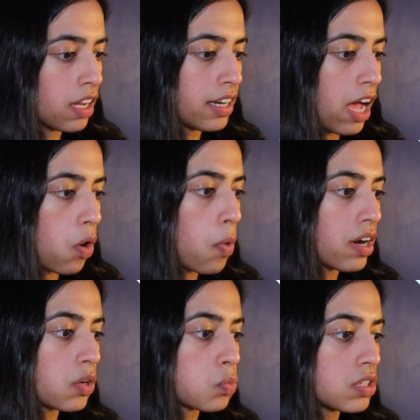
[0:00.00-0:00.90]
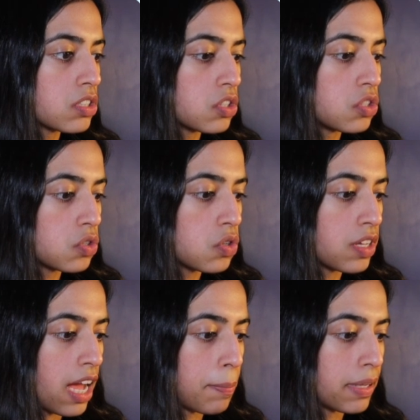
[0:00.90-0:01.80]
Now when I want to do
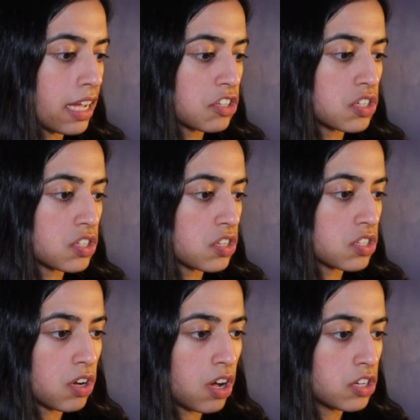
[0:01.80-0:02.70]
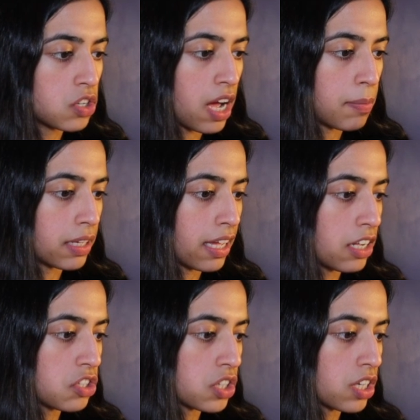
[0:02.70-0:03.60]
the application, so start a new
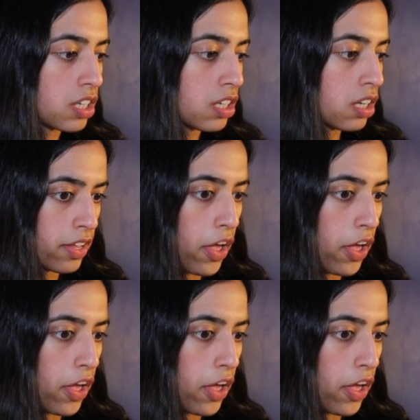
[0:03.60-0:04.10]
application.